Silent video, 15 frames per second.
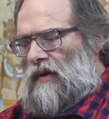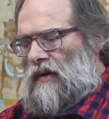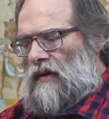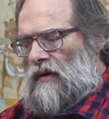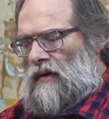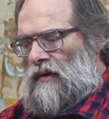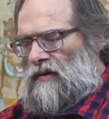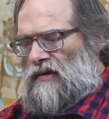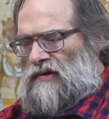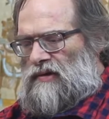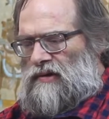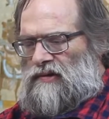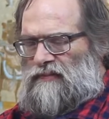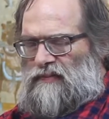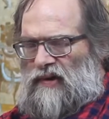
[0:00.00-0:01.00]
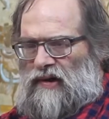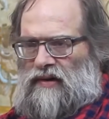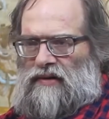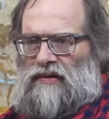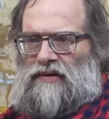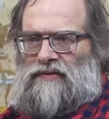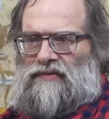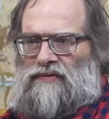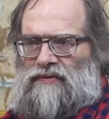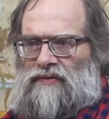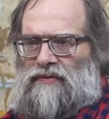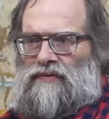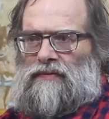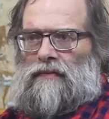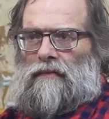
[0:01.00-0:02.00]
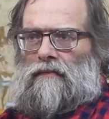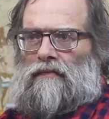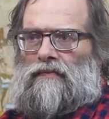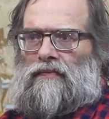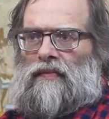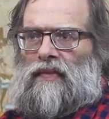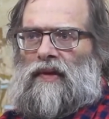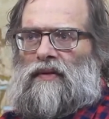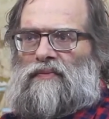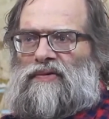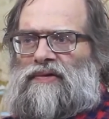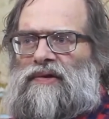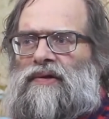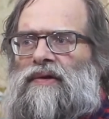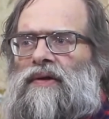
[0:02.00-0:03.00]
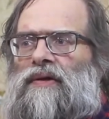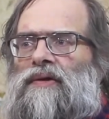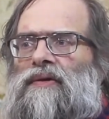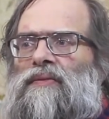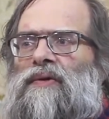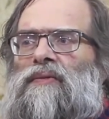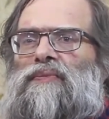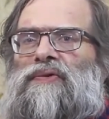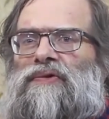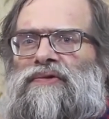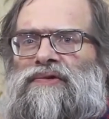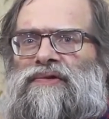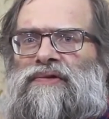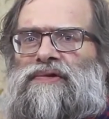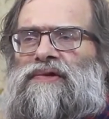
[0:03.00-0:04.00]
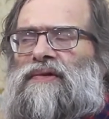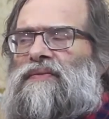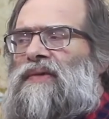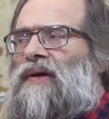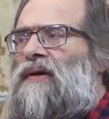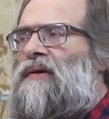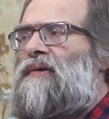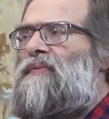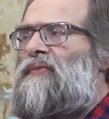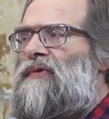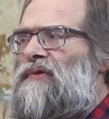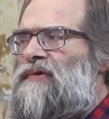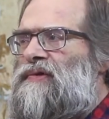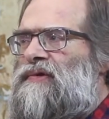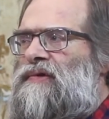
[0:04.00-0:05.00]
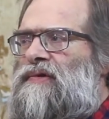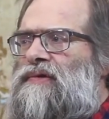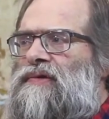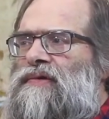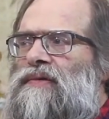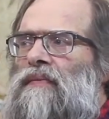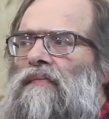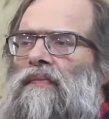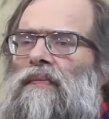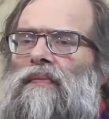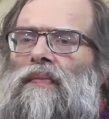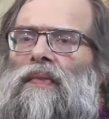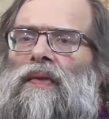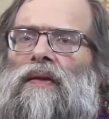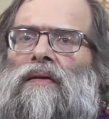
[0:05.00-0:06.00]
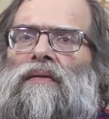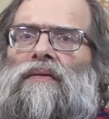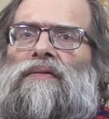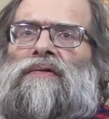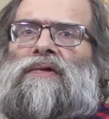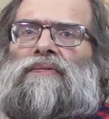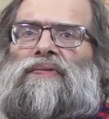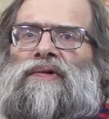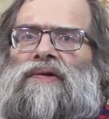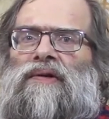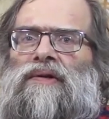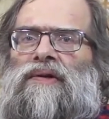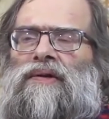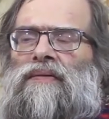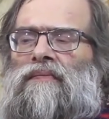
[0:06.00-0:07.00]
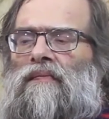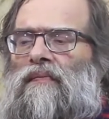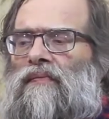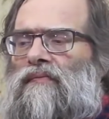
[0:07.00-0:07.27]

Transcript: This is partly true, particularly among Protestants. American Protestants typically